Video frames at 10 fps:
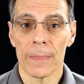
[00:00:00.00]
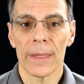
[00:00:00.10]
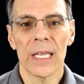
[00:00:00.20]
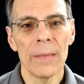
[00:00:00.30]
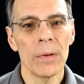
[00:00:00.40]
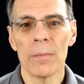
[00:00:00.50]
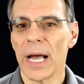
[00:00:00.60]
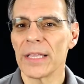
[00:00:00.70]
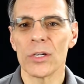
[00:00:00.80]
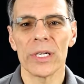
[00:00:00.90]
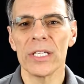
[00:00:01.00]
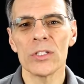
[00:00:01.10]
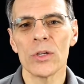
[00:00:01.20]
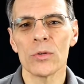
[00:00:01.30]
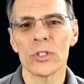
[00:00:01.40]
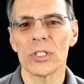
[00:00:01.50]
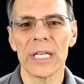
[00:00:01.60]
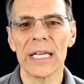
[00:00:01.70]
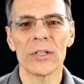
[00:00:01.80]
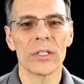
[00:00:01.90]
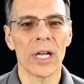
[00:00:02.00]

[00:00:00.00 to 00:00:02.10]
Keep in mind there is no standard